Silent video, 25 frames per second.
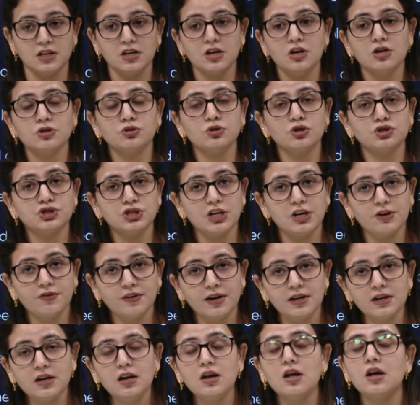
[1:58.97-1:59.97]
So
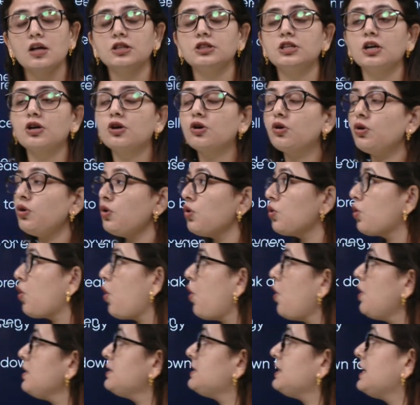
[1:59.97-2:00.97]
children, the
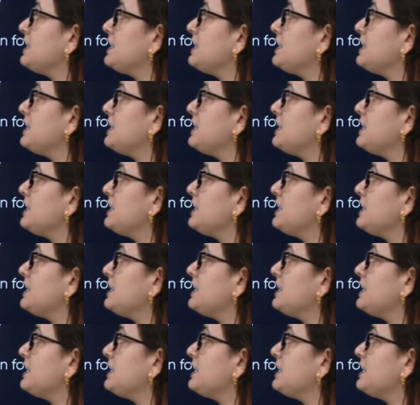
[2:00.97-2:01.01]
glucose